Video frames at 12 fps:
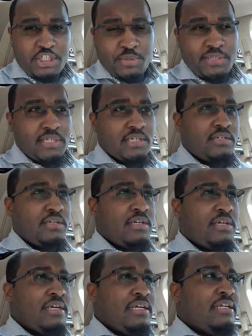Katrina.
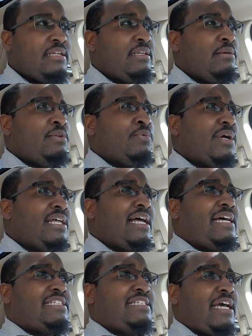
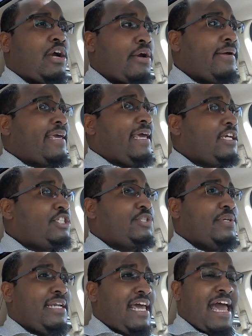Realizing that Hurricane
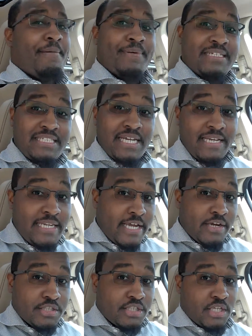Katrina happened 10
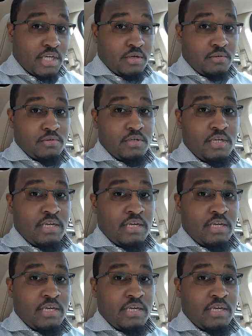years ago.